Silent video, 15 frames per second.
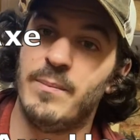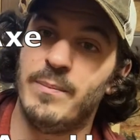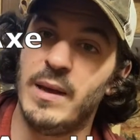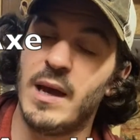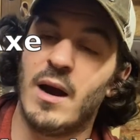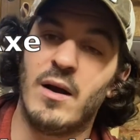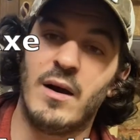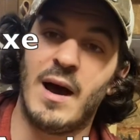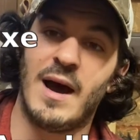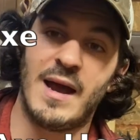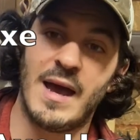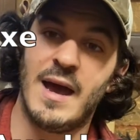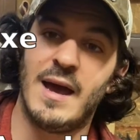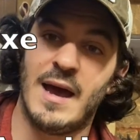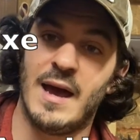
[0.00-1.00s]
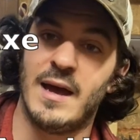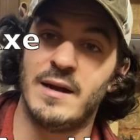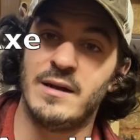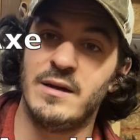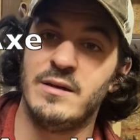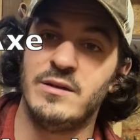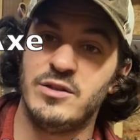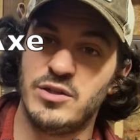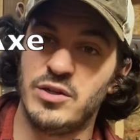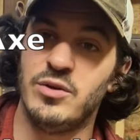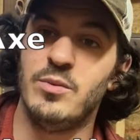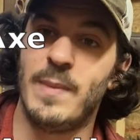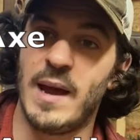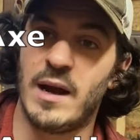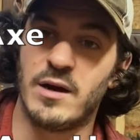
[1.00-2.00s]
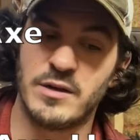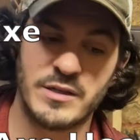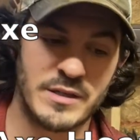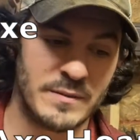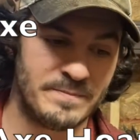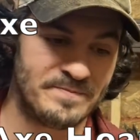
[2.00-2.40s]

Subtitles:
Brian Two Bears.